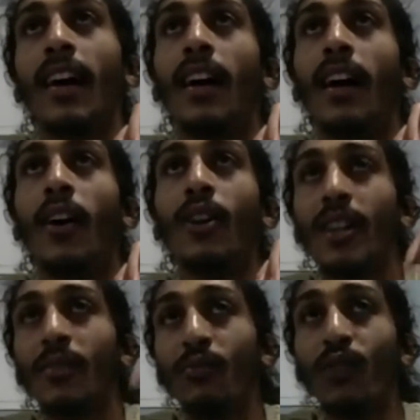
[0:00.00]

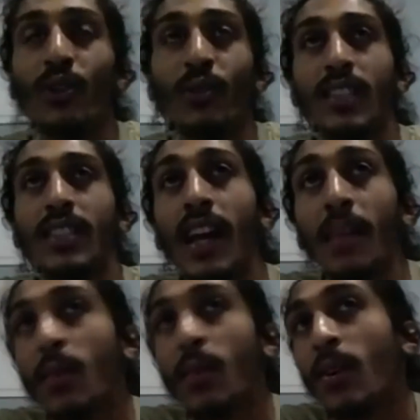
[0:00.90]
okay. Real quick
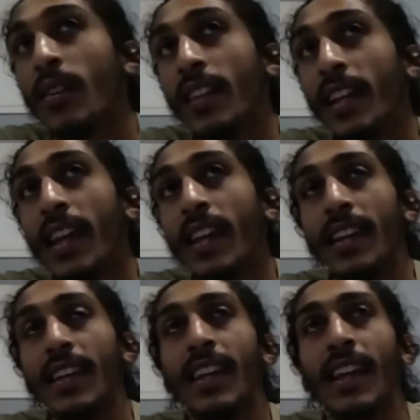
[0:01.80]
sidebar: the
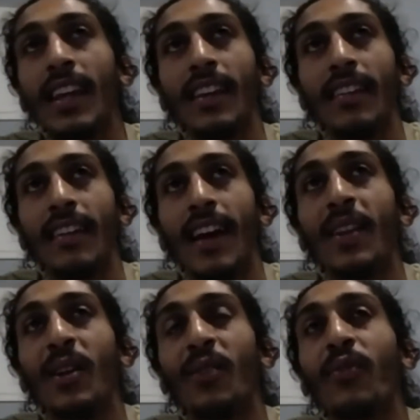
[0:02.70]
KKK had
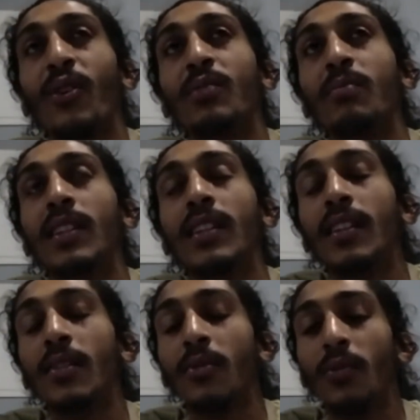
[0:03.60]
their first meeting
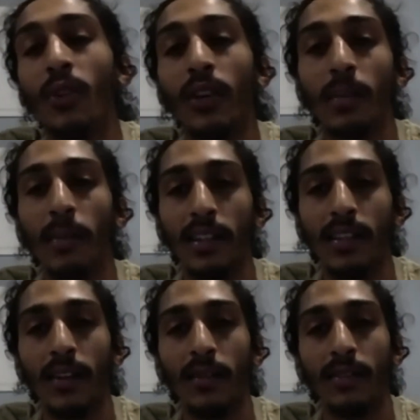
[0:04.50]
in New York in my
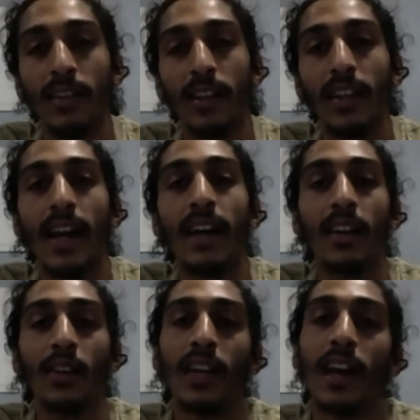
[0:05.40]
town, and their
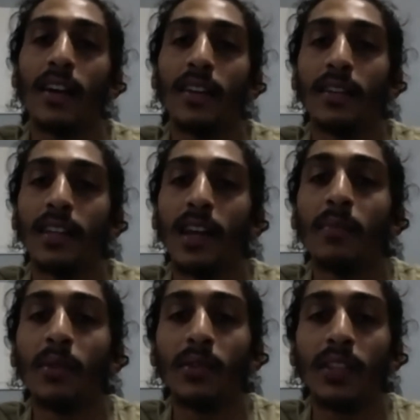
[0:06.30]
their town their
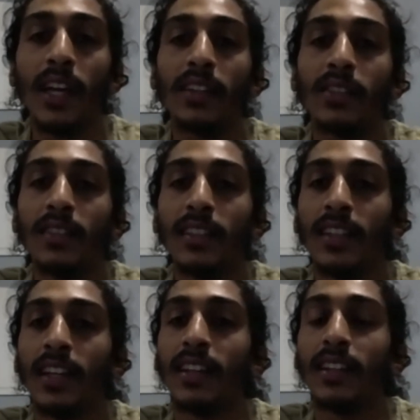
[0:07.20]
temple was actually
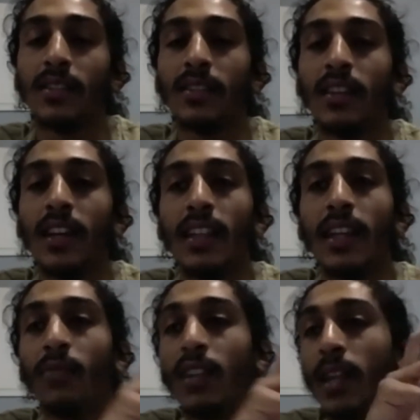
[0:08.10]
like they
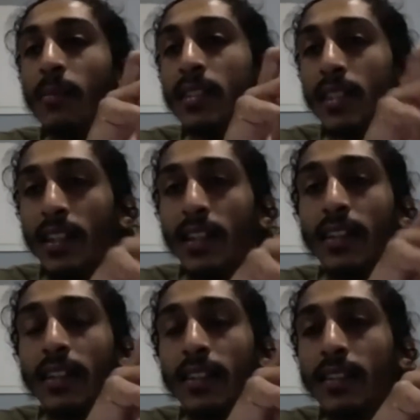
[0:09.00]
renamed it to
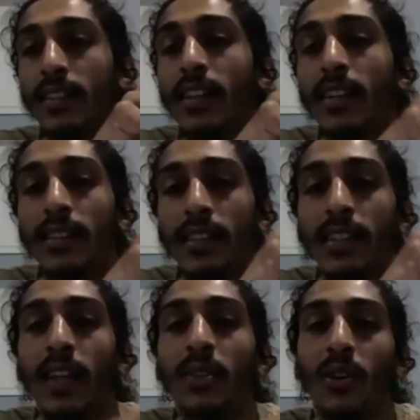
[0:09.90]
Con-
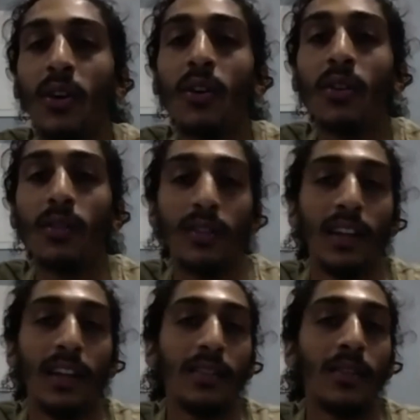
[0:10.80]
Centennial Hall.
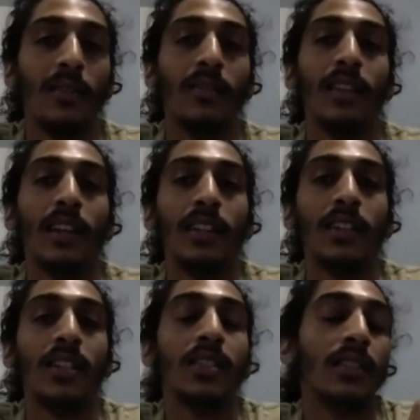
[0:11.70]
So
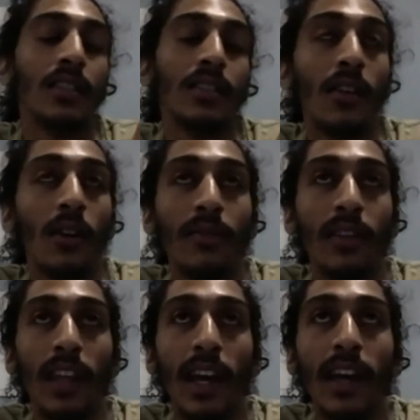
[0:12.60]
just oh, just okay.
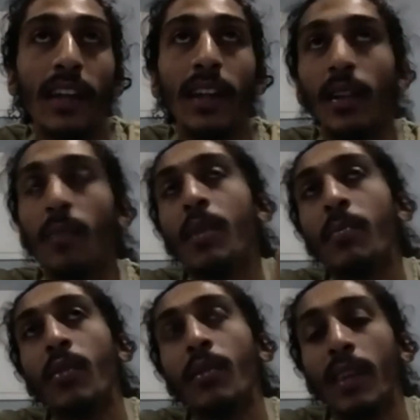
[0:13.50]
that, I've like, heard of
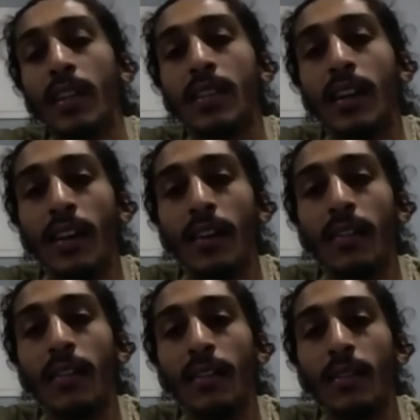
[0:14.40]
that. You oh, know,
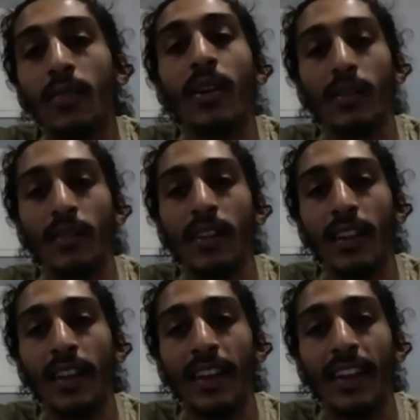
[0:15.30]
you've heard of it?
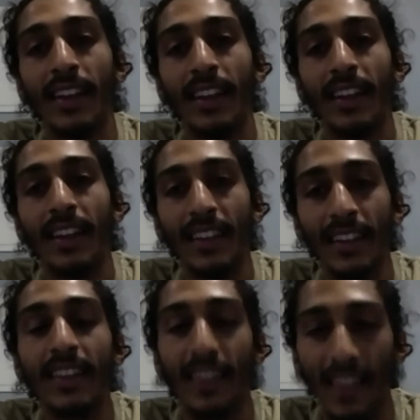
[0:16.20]
Yeah, yeah, yeah.
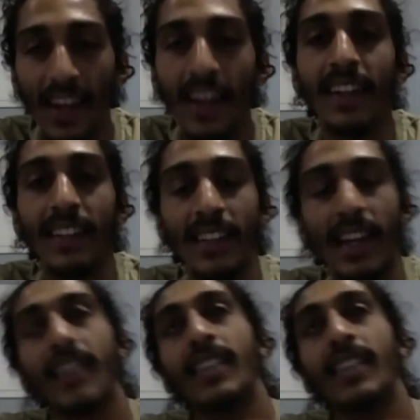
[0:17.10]
Yeah, exactly.